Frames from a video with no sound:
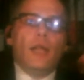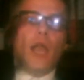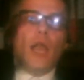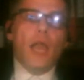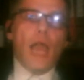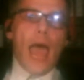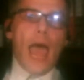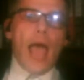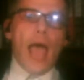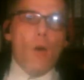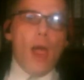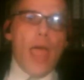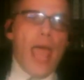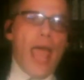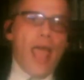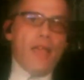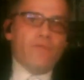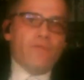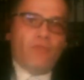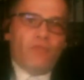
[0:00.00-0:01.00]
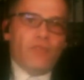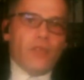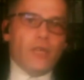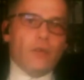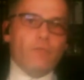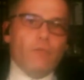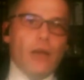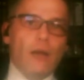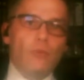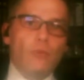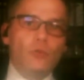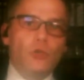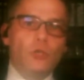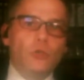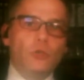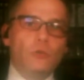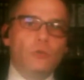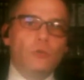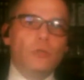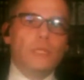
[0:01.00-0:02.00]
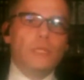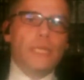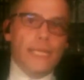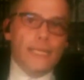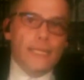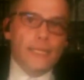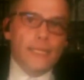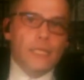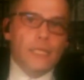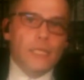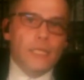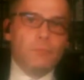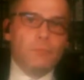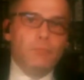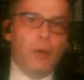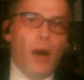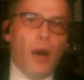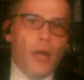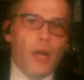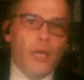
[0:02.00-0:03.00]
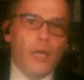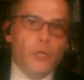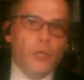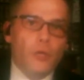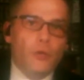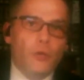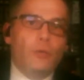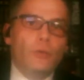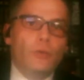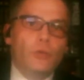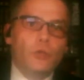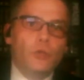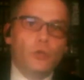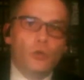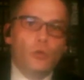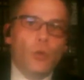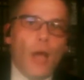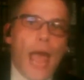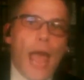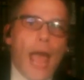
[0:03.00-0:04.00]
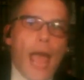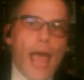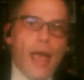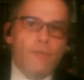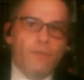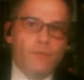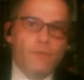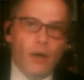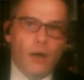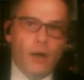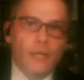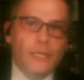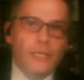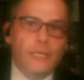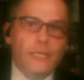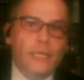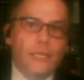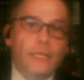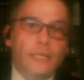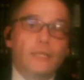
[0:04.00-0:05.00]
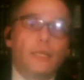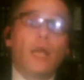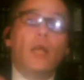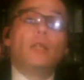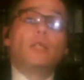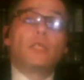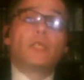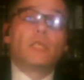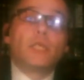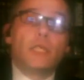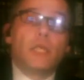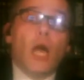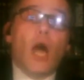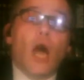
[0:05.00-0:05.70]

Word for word: Allow everything around you to inspire you to have ideas. Yes.